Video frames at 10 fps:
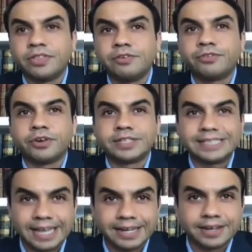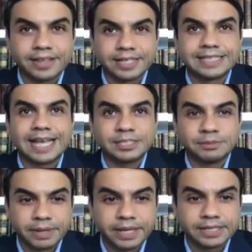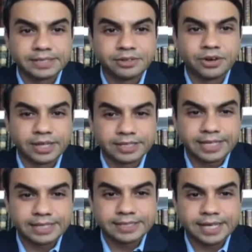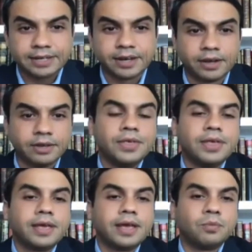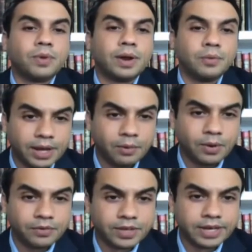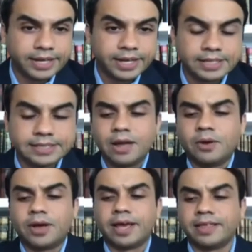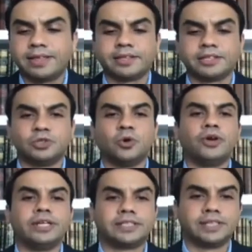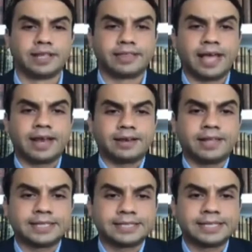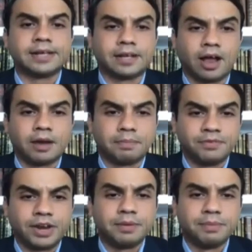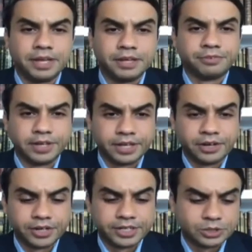I think for a sector that is as big as the real estate sector, and where we are one of the leaders now, I think there's no reason that scale can't be very meaningfully increased.